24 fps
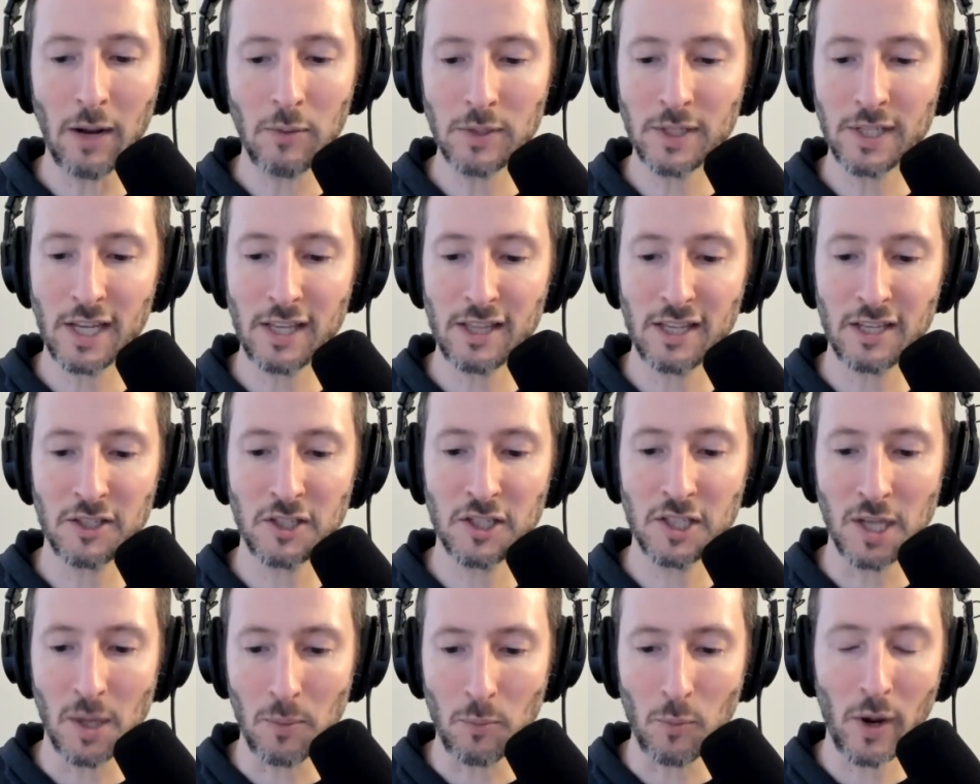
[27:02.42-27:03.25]
would say
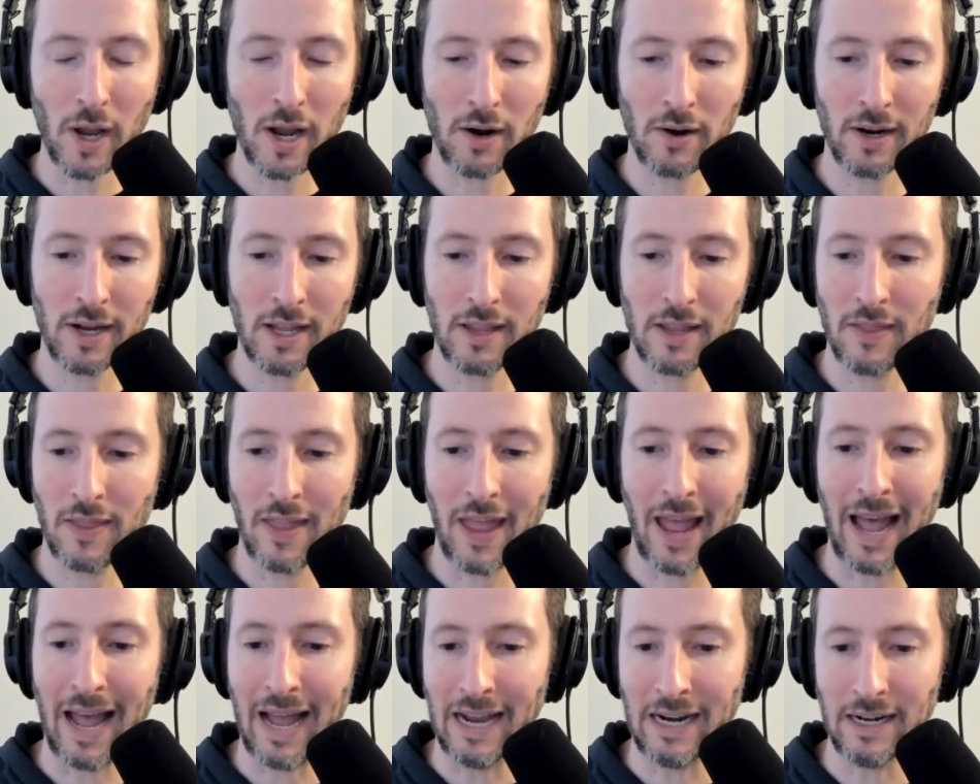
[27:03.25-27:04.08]
that somewhere in
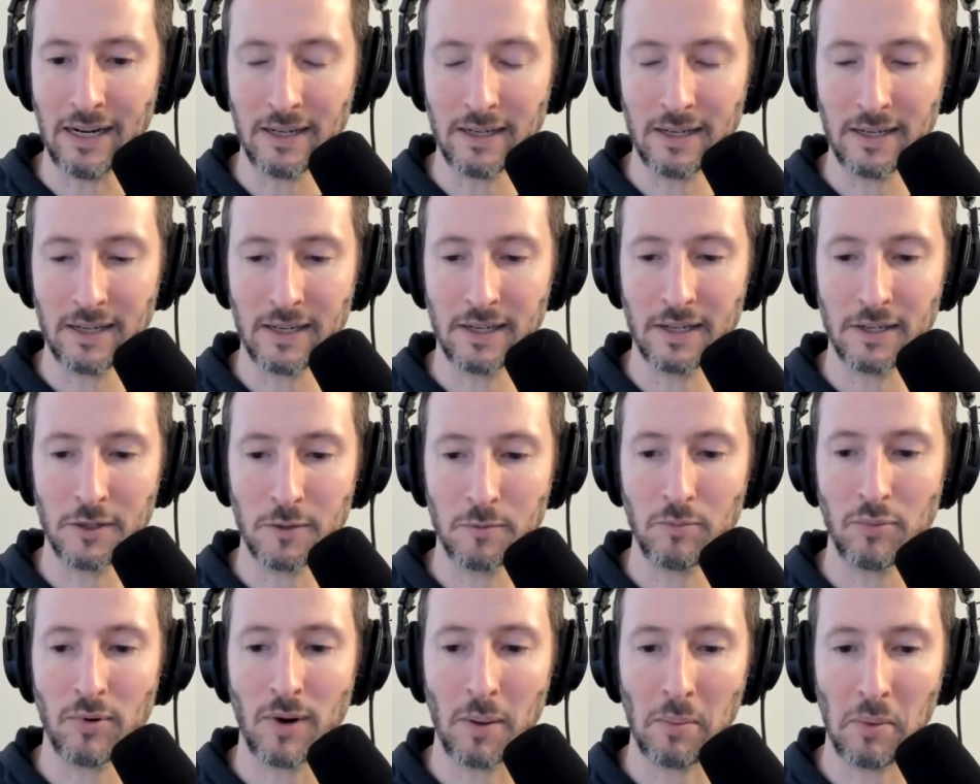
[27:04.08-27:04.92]
that
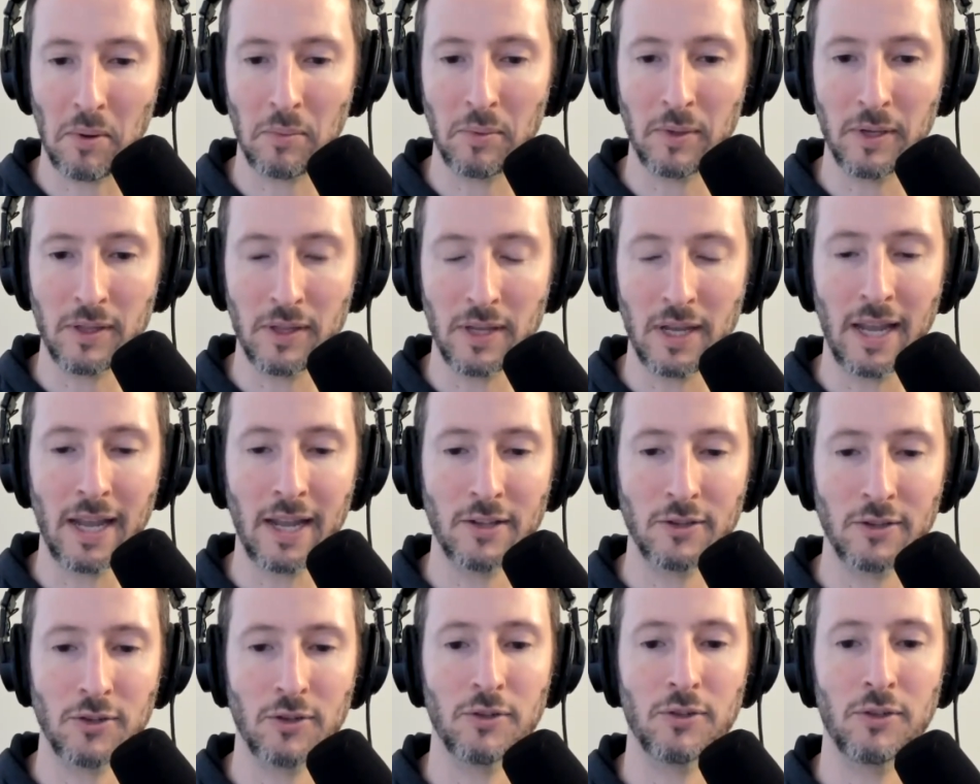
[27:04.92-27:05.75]
is probably
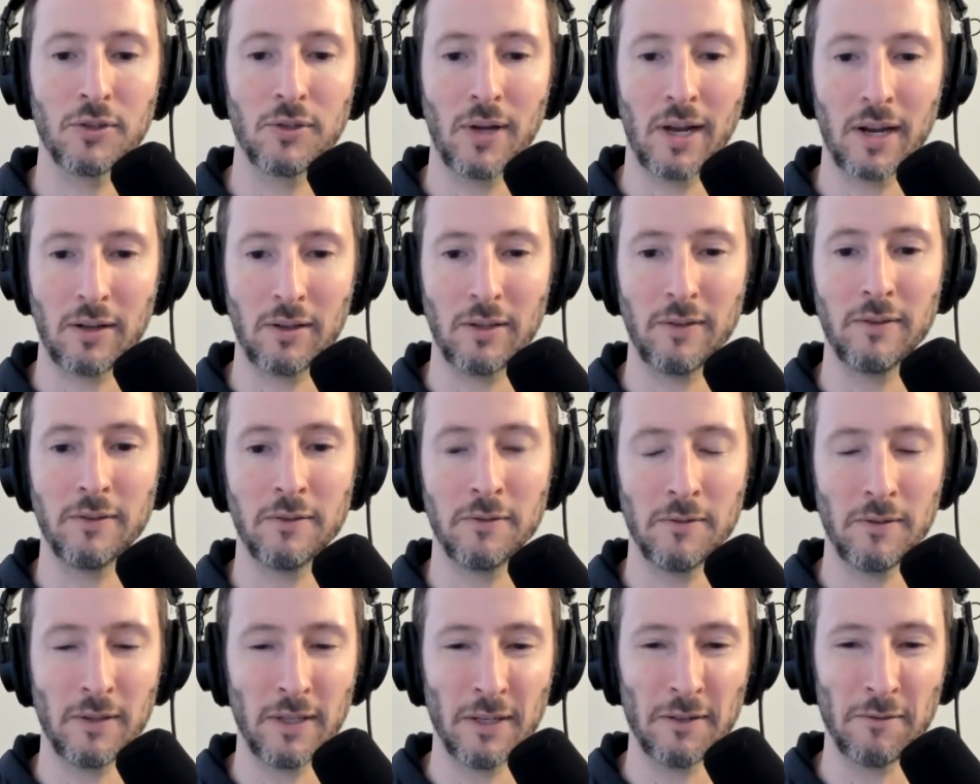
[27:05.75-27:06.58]
the answer to how to
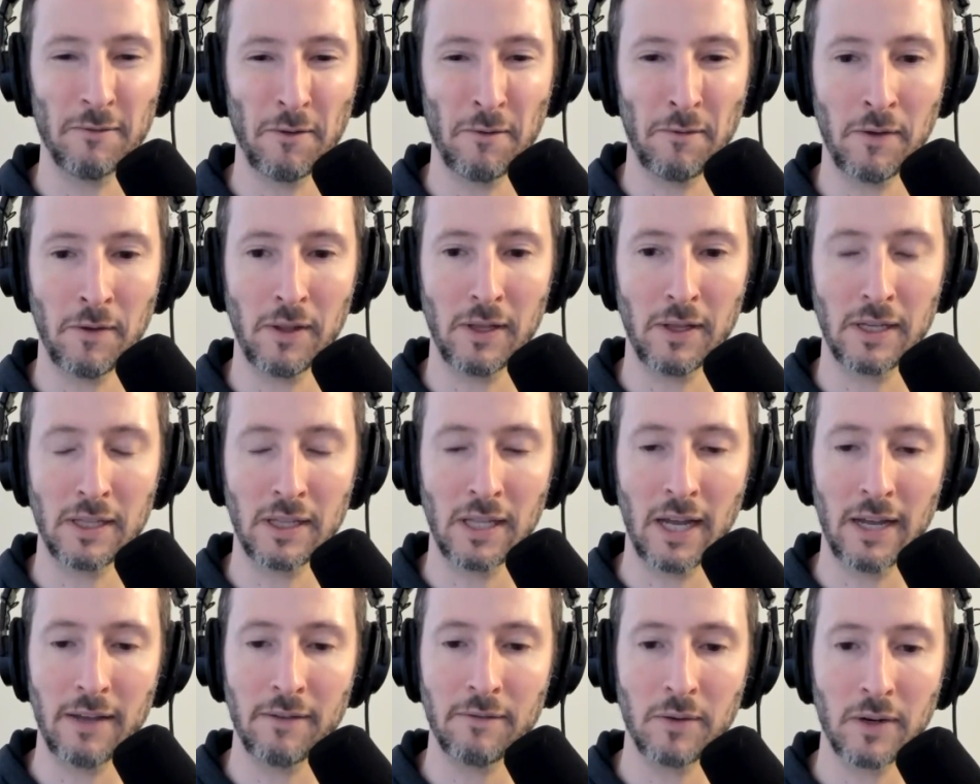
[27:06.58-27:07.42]
lead a fulfilling
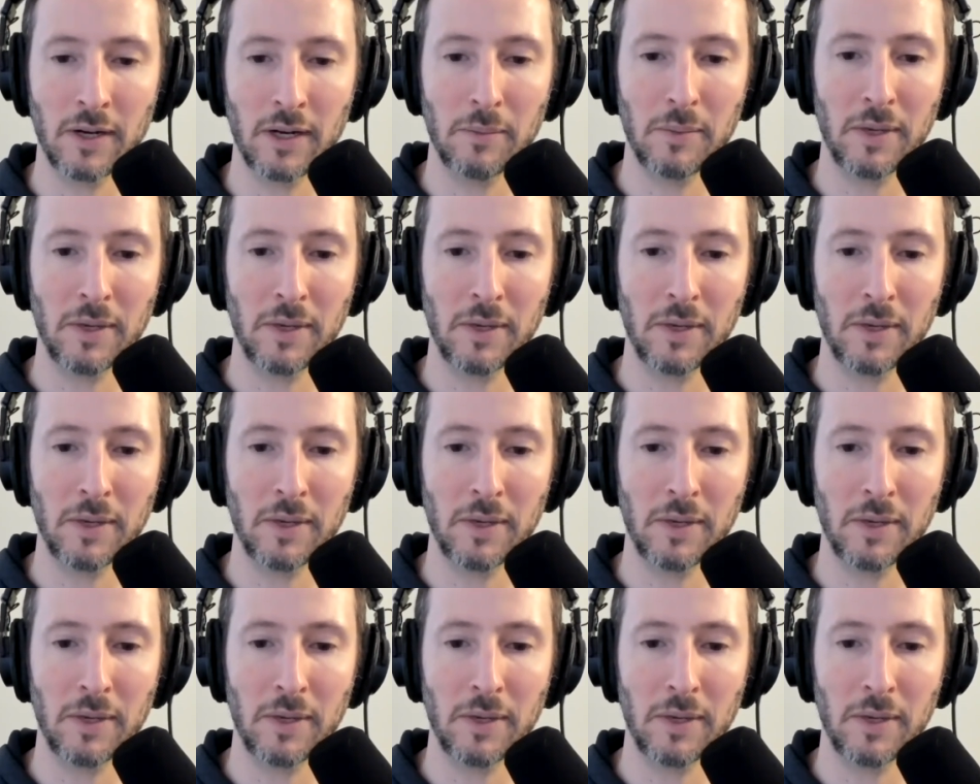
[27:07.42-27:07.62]
life, right?